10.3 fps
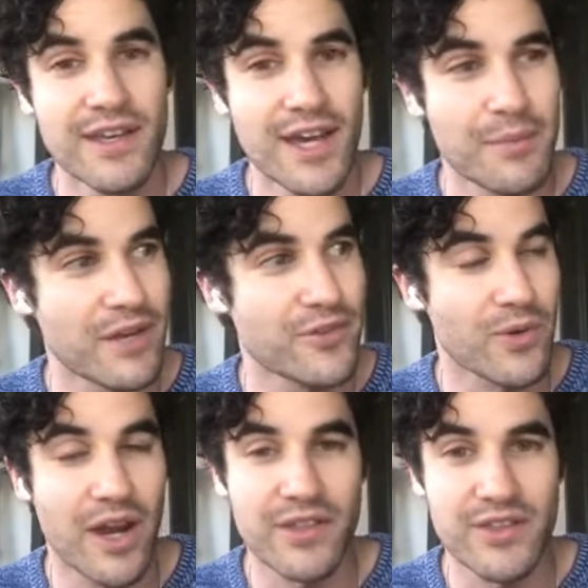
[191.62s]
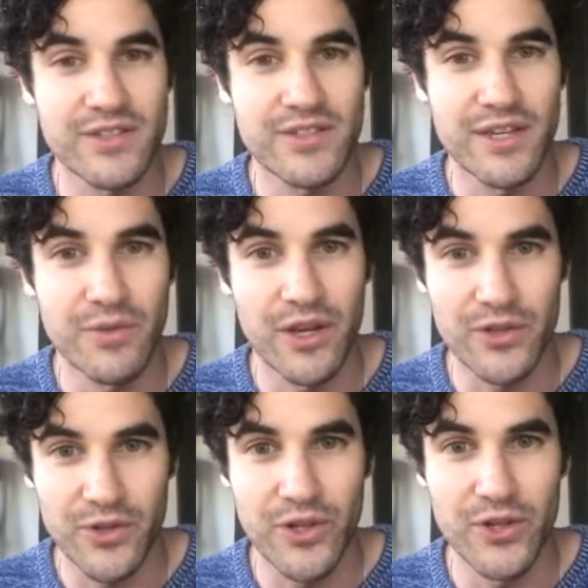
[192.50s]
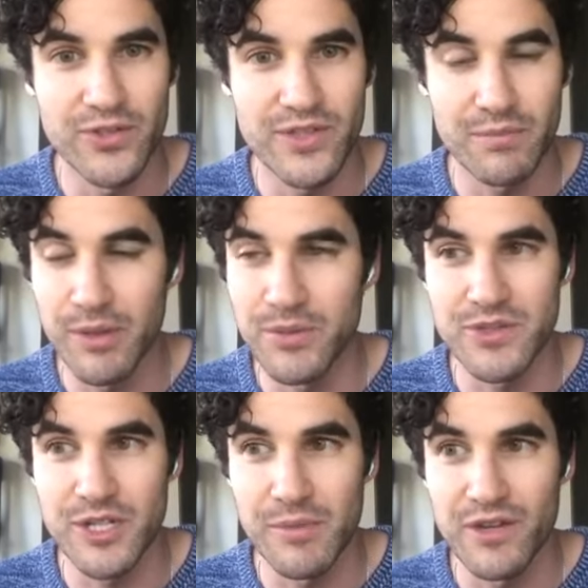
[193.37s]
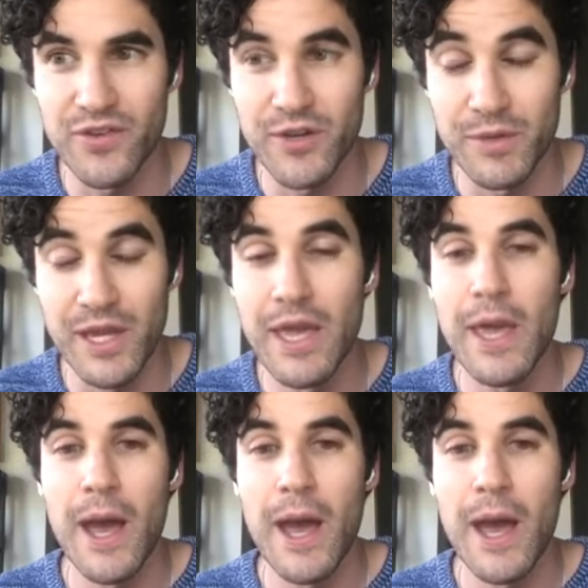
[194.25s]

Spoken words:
I'm going to have to rock this in regular clothes, and people are just going to make fun of me.